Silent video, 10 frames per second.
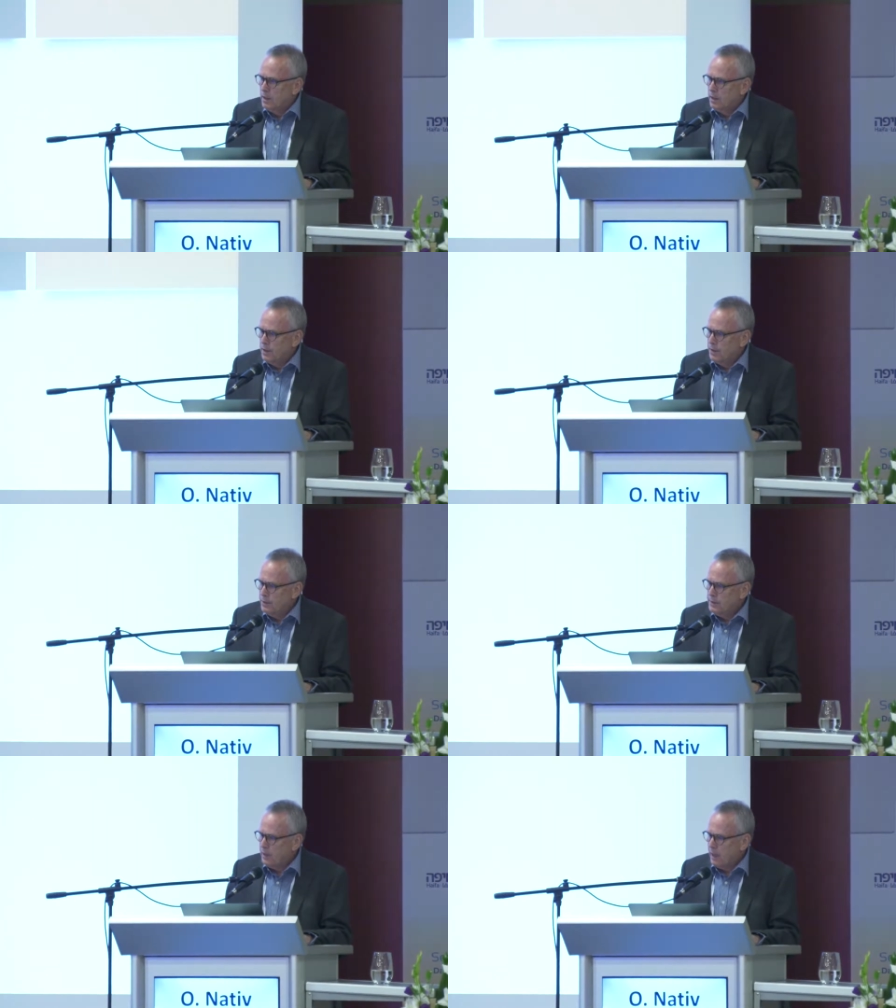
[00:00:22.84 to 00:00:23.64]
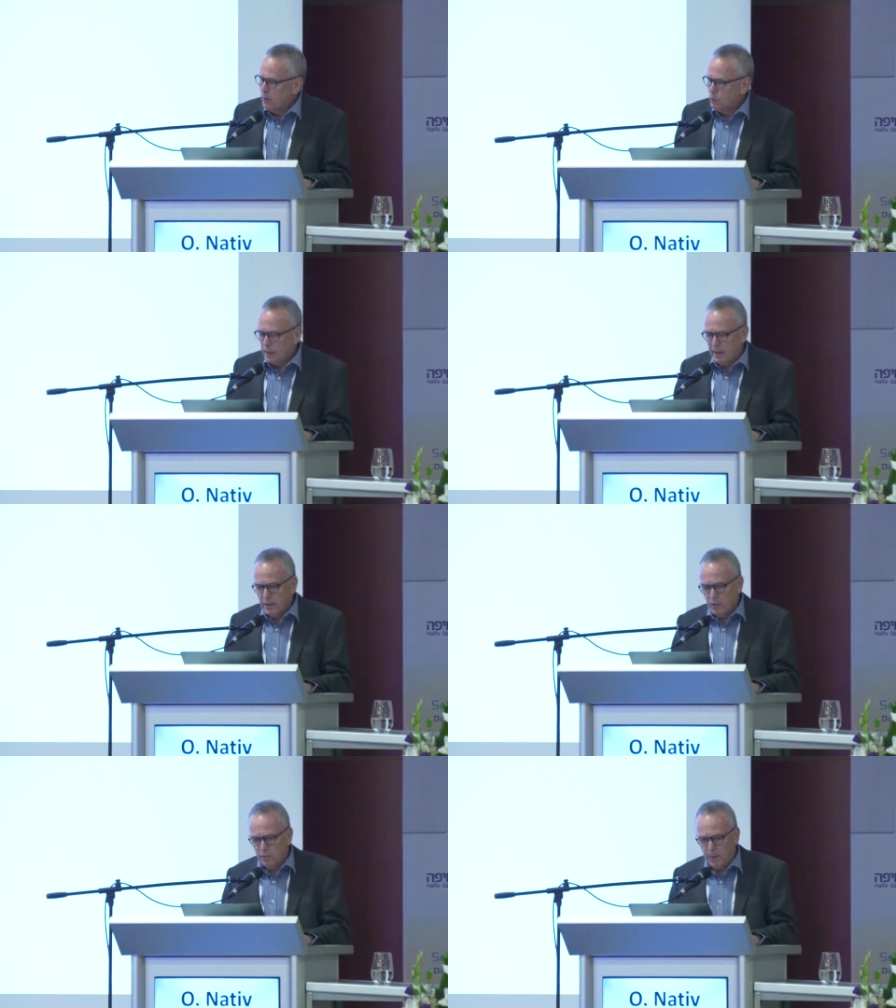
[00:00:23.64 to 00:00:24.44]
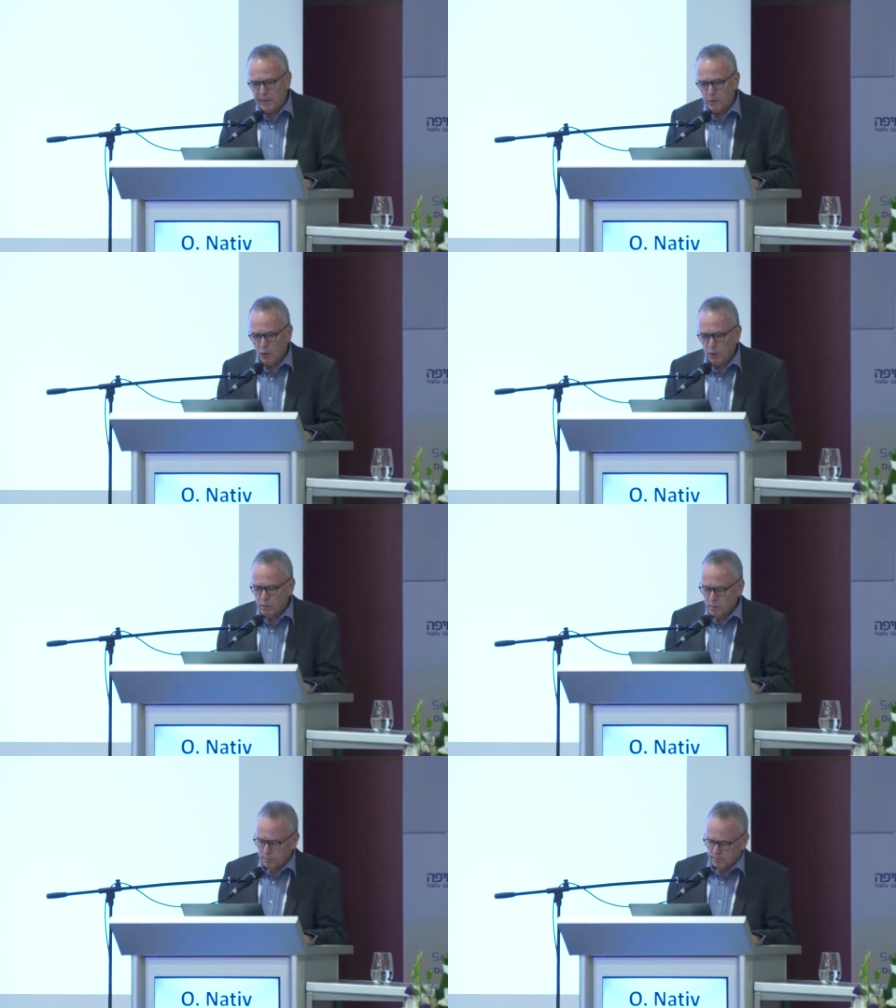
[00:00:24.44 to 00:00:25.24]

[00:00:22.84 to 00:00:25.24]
Here is the outline of my talk.